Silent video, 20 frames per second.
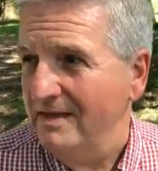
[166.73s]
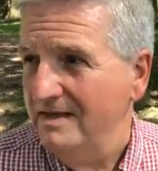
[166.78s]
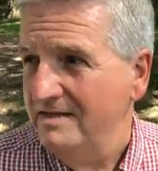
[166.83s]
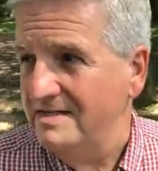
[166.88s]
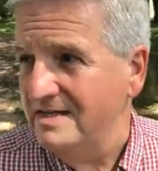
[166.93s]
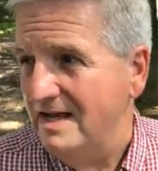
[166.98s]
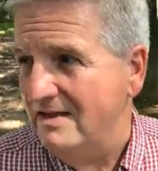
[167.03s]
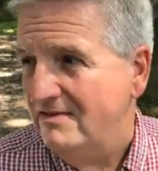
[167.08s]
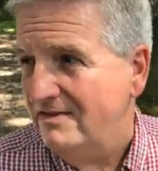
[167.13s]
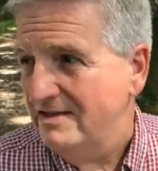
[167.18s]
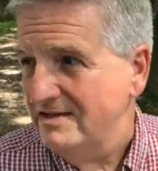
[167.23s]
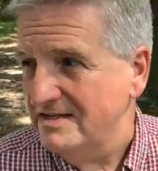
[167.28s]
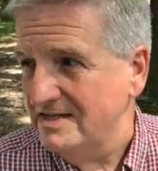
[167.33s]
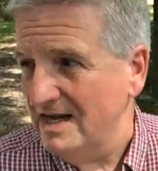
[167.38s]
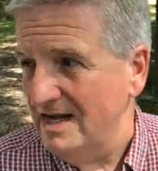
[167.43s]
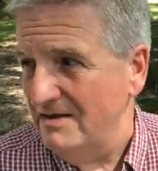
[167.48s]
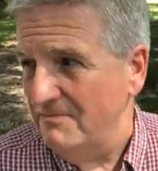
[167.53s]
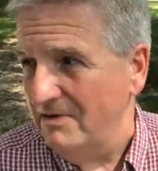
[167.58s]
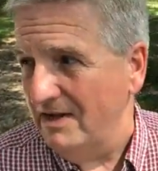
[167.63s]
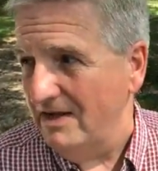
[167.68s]
It's at the
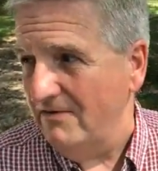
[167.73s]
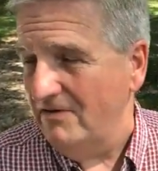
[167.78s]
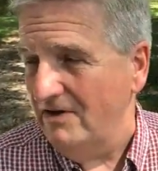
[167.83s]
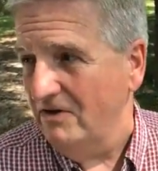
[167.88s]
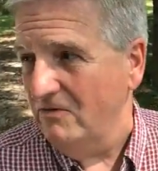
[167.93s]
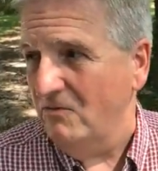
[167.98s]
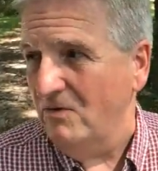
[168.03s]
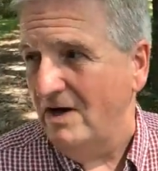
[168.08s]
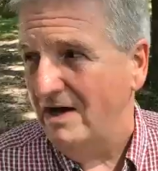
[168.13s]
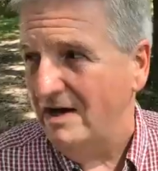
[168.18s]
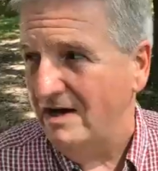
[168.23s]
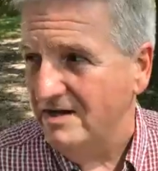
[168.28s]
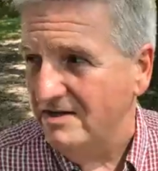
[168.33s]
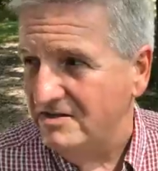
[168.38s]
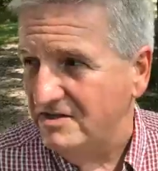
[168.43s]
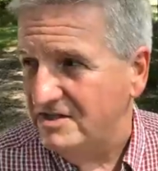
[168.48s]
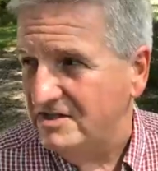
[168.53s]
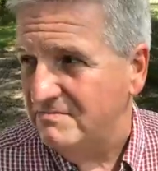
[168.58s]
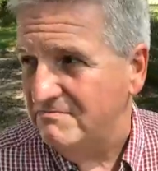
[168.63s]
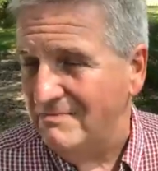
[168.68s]
same level it
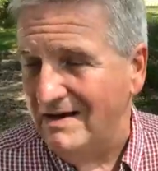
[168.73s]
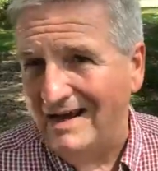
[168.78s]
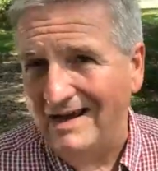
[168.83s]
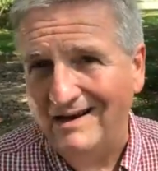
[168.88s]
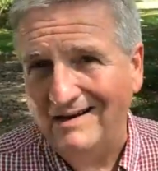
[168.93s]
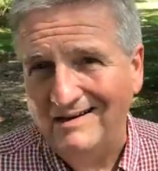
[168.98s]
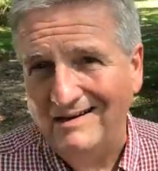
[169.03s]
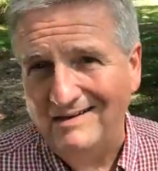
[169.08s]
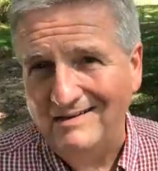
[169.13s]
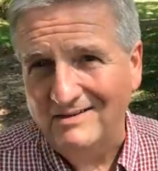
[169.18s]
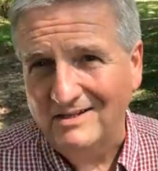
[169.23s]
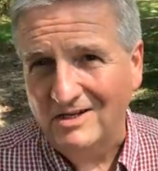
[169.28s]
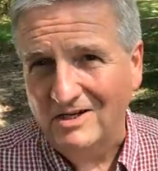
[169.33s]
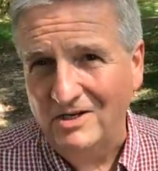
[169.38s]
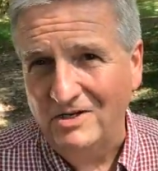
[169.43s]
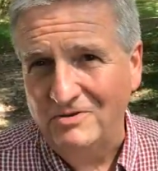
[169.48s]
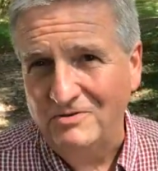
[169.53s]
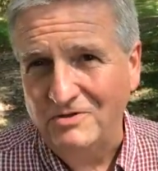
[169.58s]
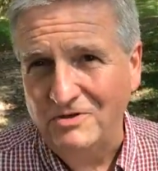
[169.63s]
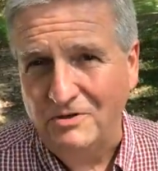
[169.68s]
was back in the
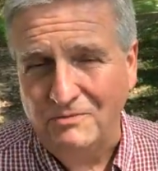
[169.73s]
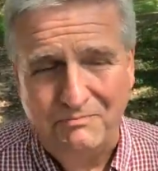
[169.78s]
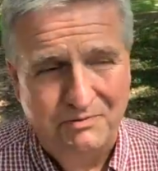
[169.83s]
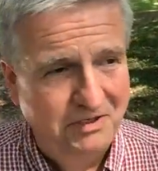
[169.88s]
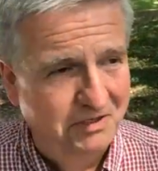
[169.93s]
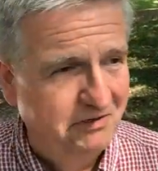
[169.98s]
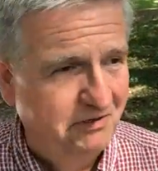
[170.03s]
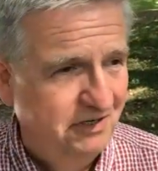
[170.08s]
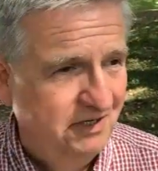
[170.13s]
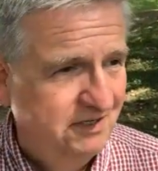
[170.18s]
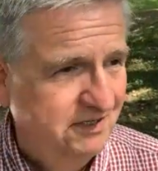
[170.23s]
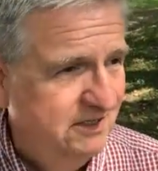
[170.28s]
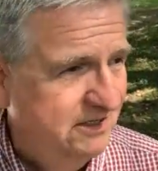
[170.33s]
colonial period.